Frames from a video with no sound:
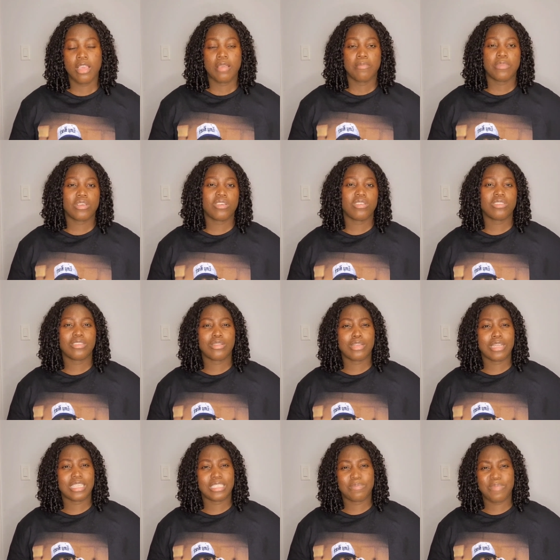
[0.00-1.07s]
because they
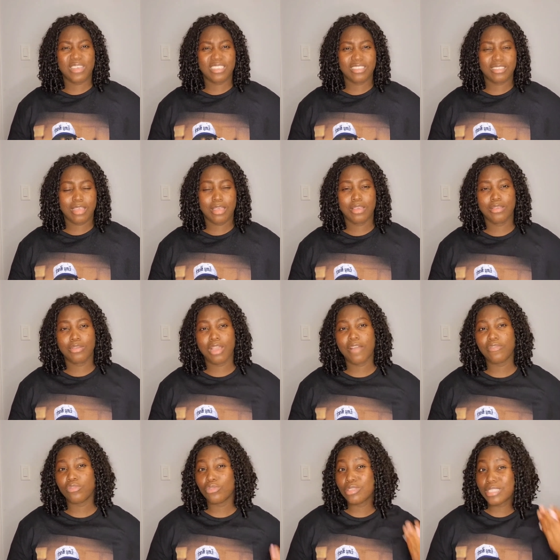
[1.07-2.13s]
don't expect, you
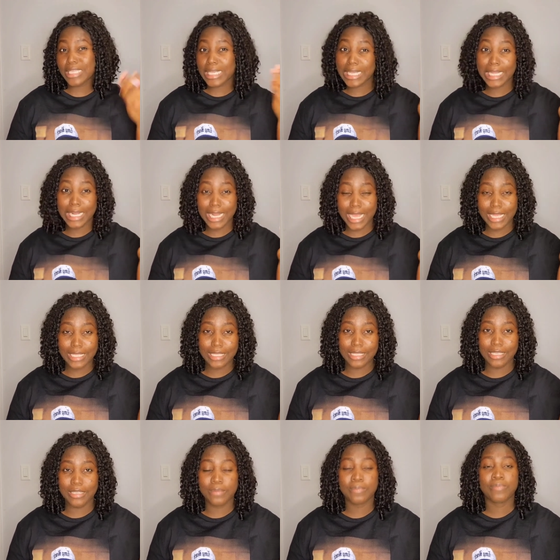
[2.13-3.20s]
have to think like
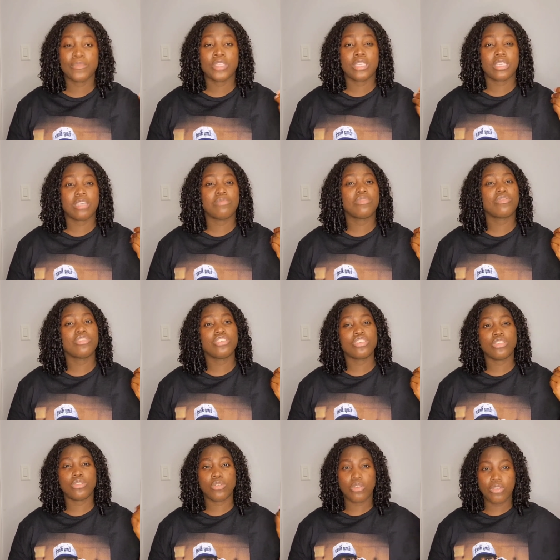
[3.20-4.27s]
the
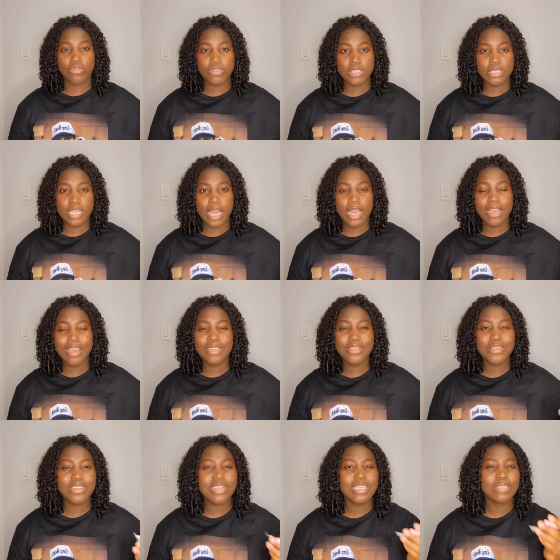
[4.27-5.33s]
immigration officer. They
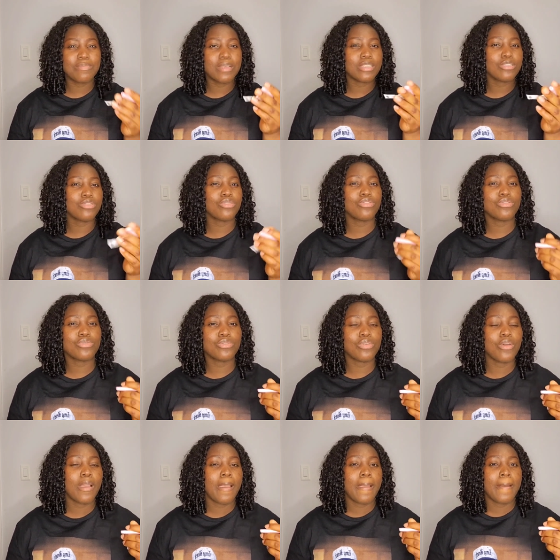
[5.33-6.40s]
don't expect you to,
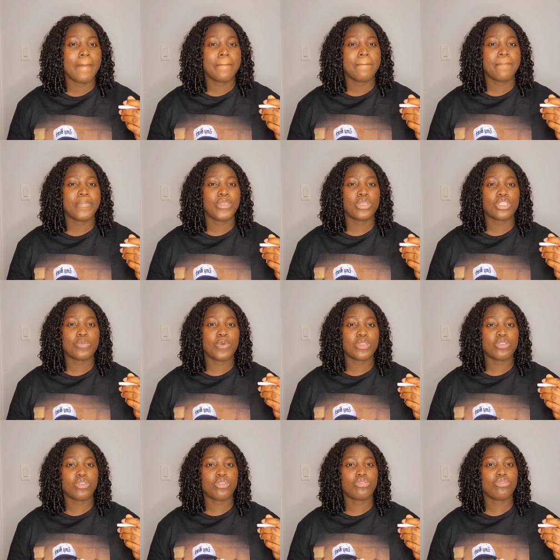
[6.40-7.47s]
your
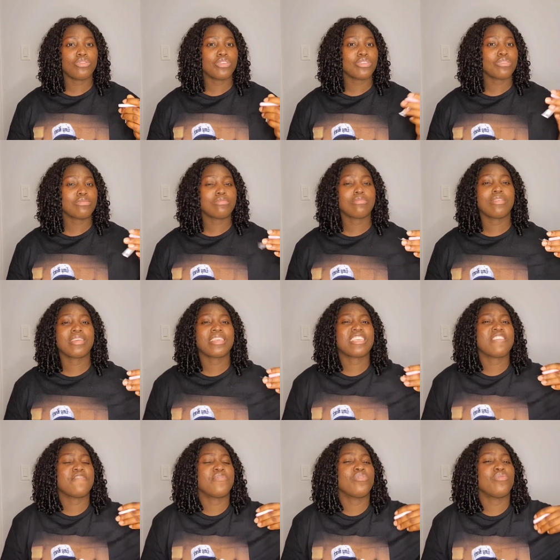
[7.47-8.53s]
sponsor, to just
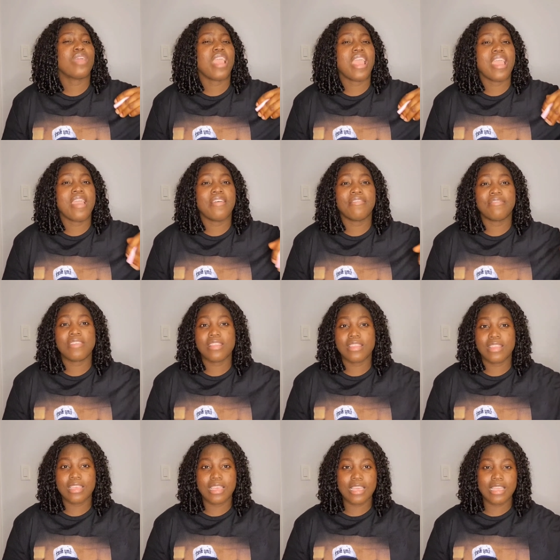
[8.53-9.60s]
give you
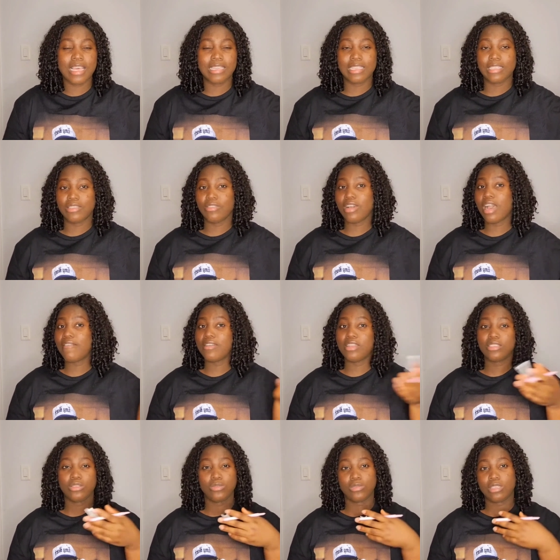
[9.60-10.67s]
everything, and then they don't have
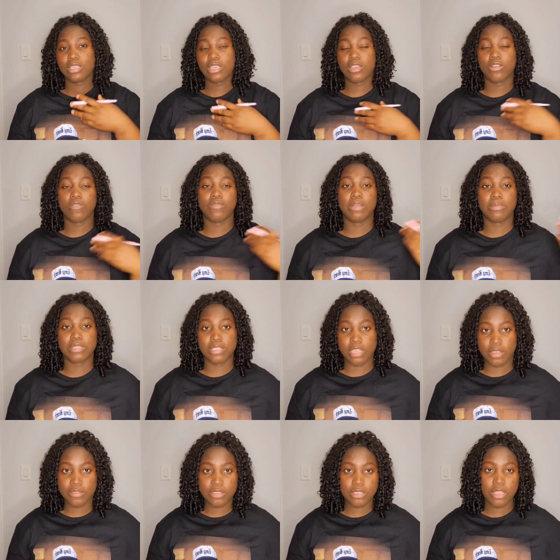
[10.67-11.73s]
anything to take care of
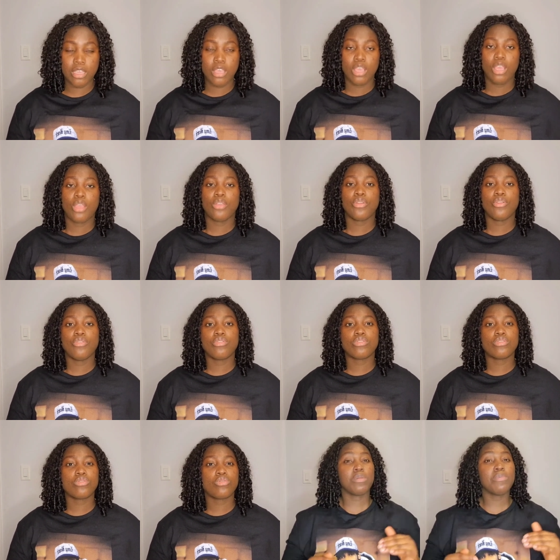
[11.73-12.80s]
themselves. So
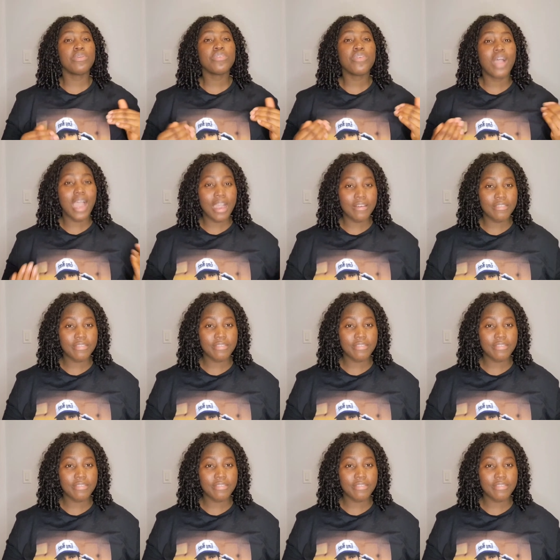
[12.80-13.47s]
maybe you have